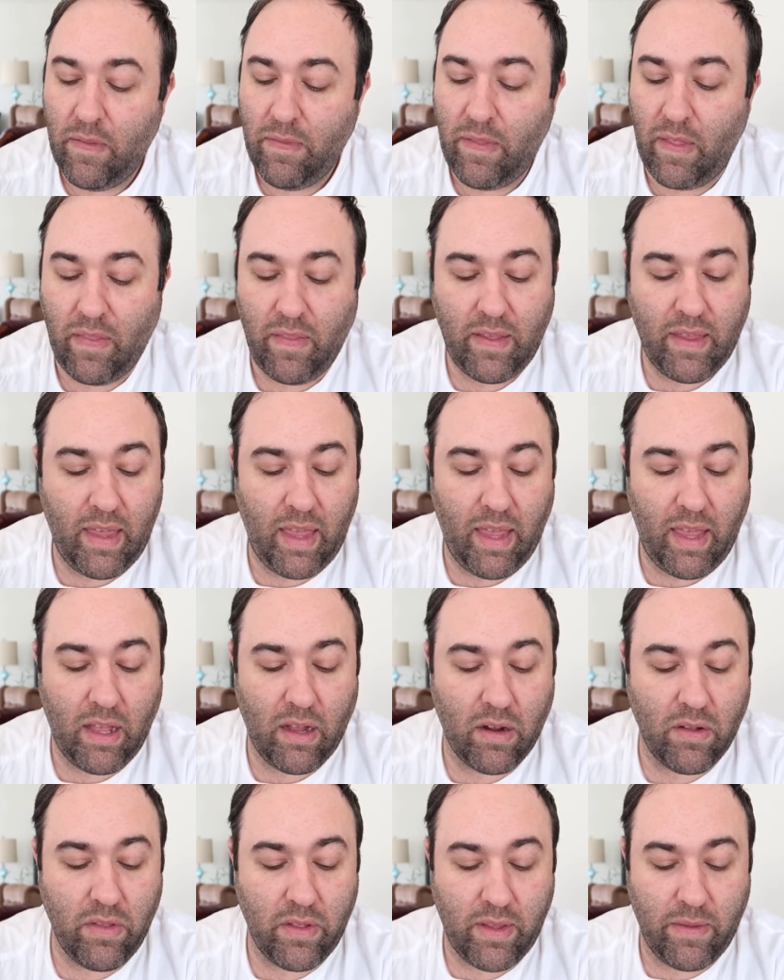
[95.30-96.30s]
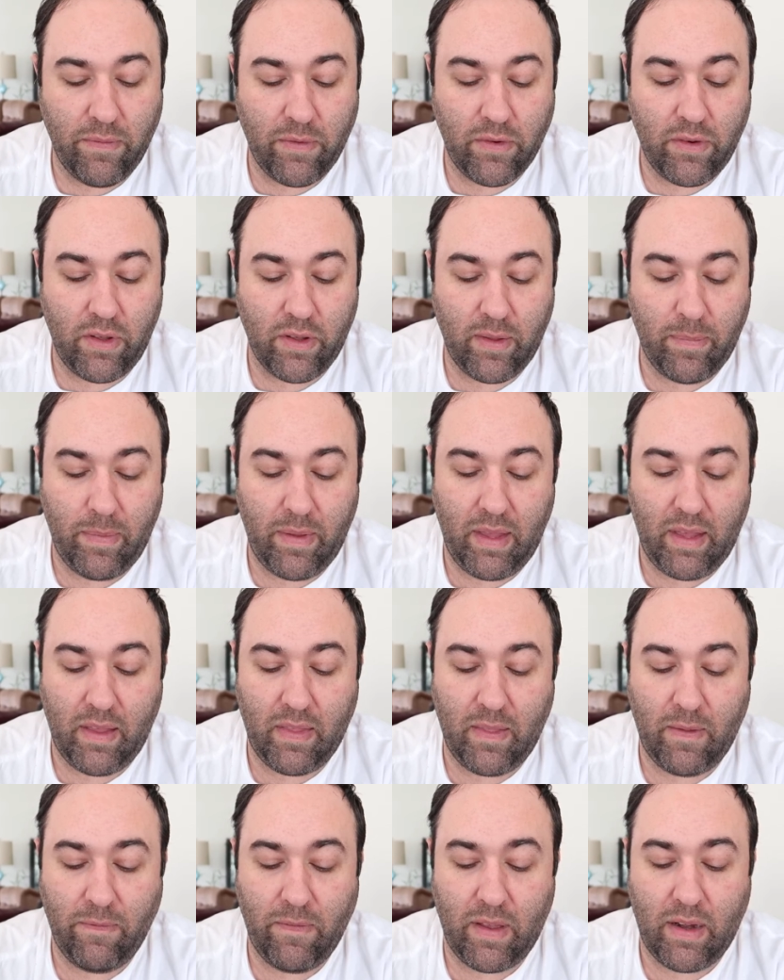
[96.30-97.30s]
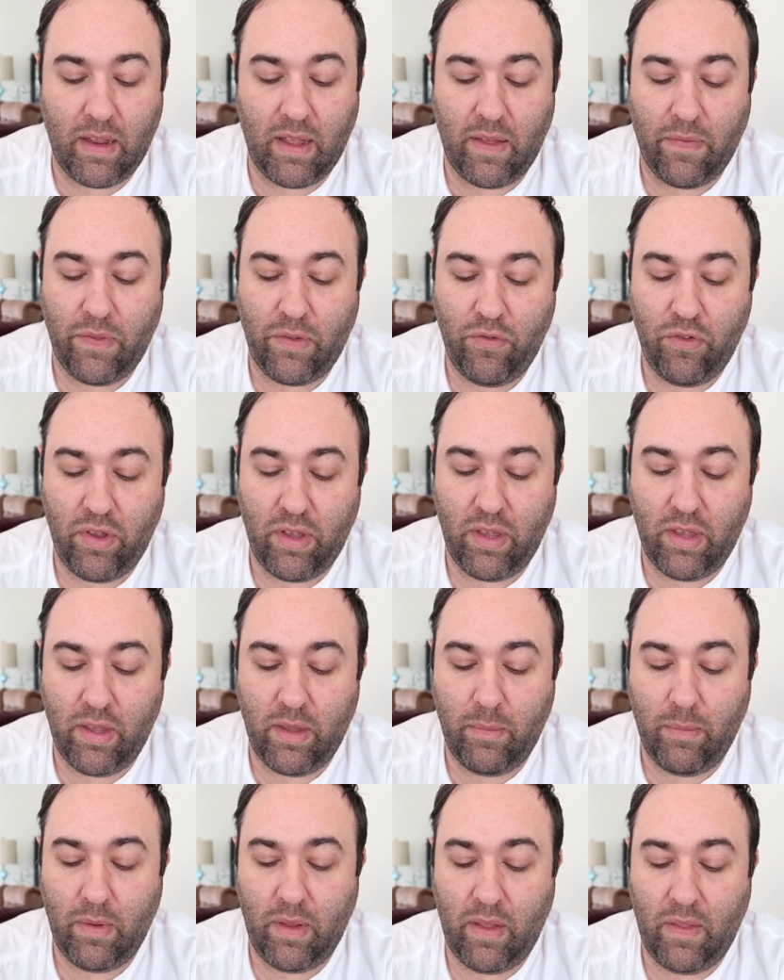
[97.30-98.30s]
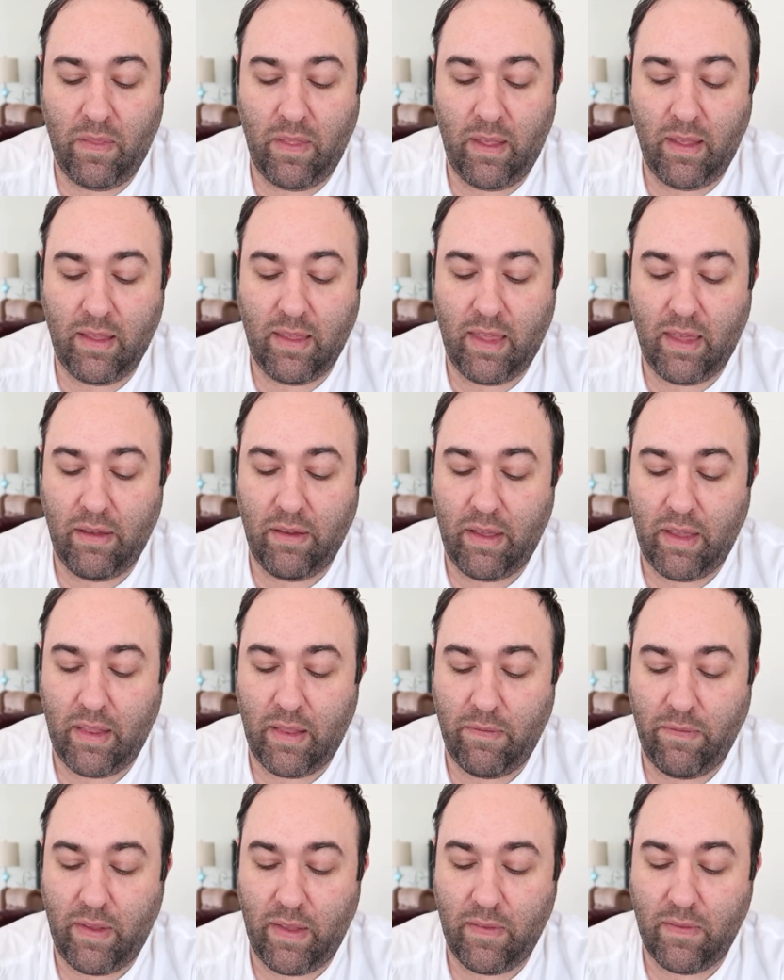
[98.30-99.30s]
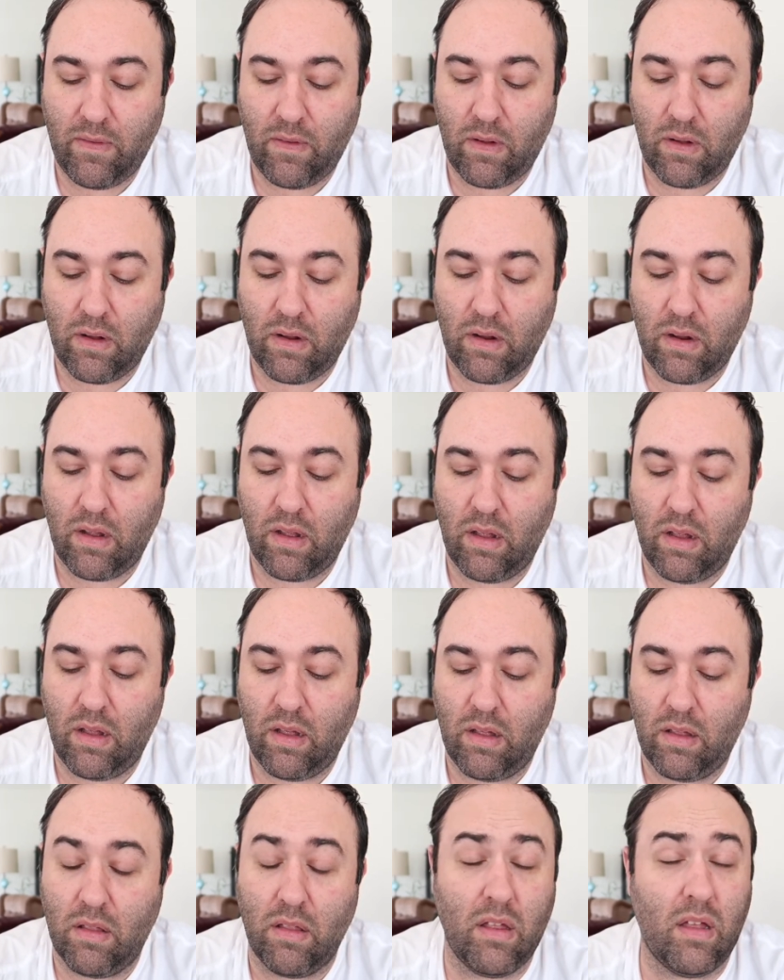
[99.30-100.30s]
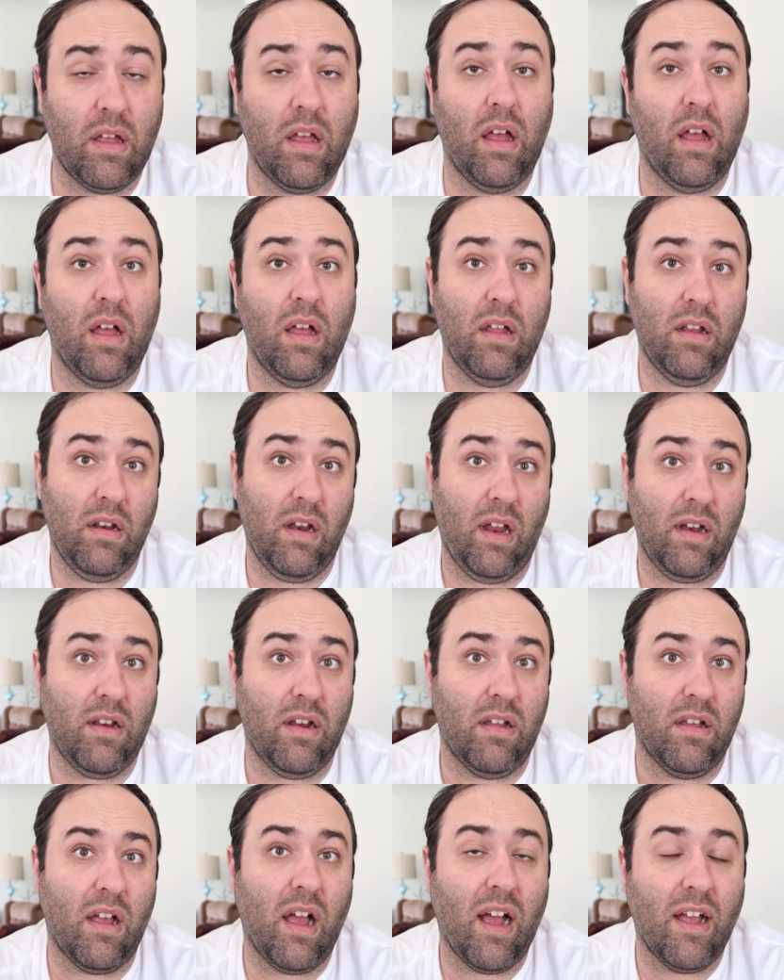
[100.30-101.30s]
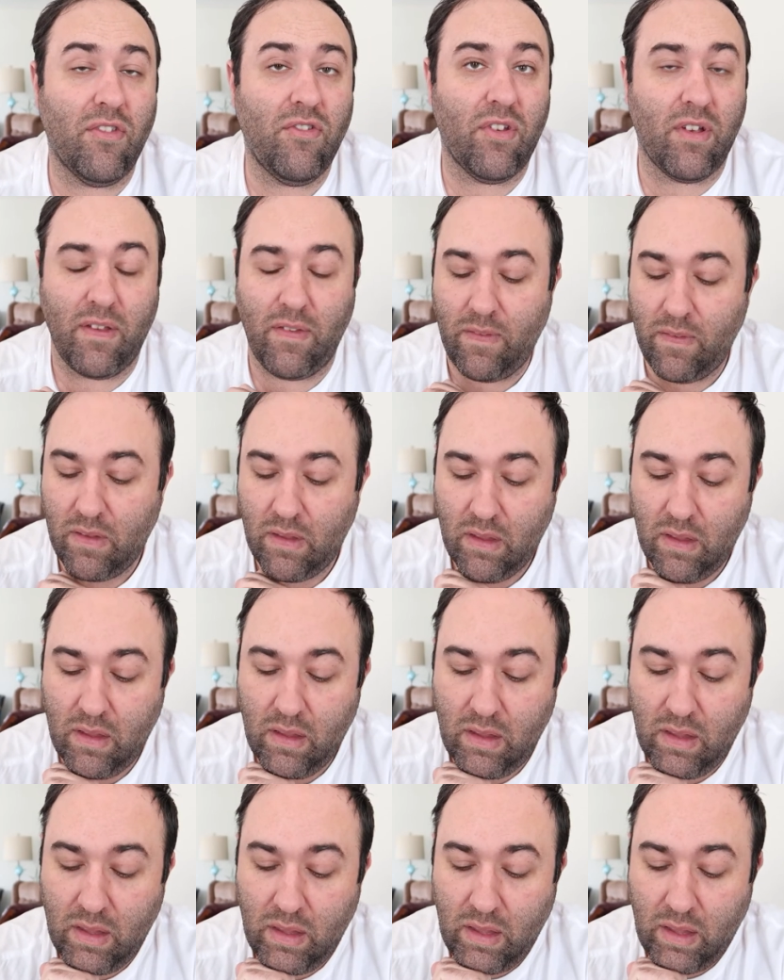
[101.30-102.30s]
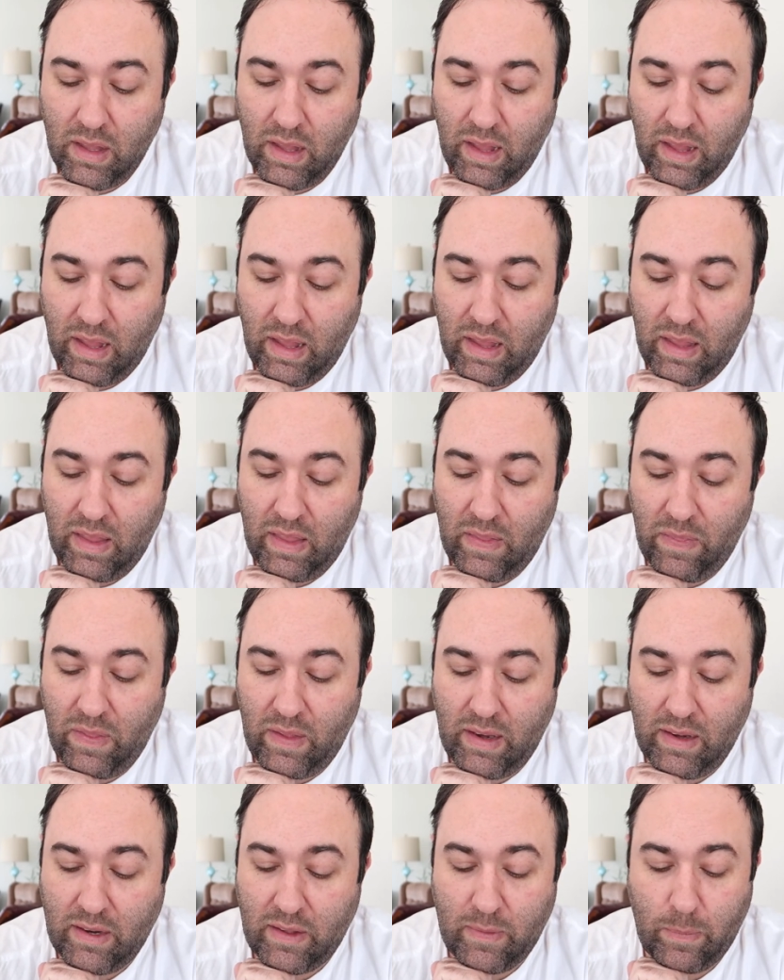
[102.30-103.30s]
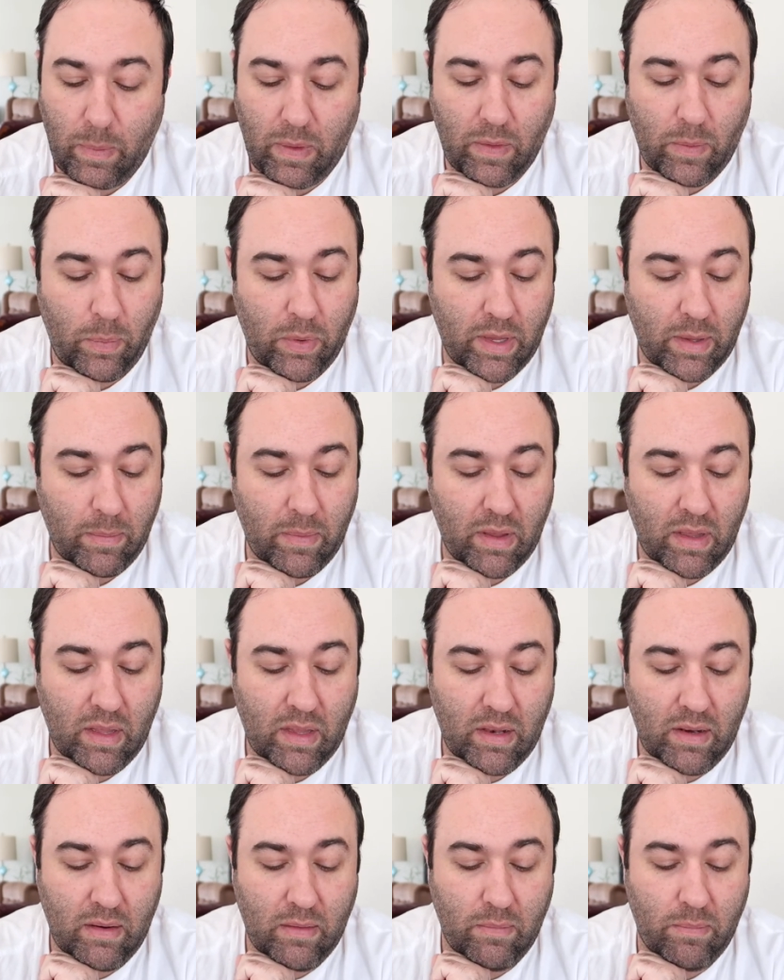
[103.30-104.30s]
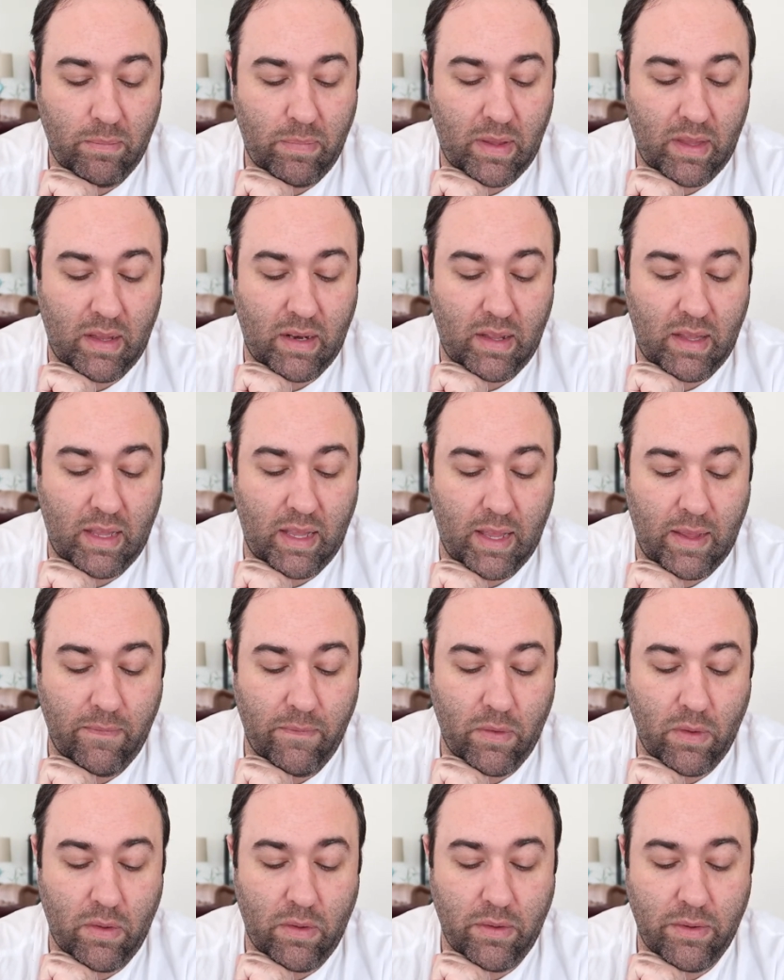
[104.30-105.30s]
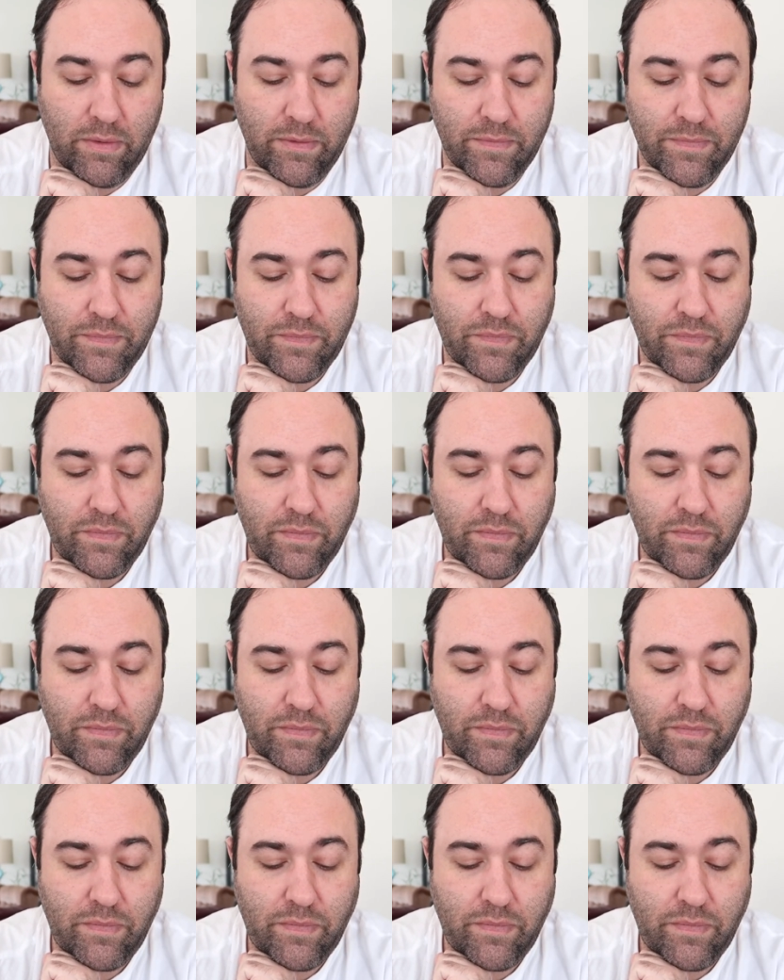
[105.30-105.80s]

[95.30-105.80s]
Then the gang are looking for Togepi, and they find it at the gym, and then Gary and the fans are all knocked unconscious. And then he talks about the Pokemon being evil.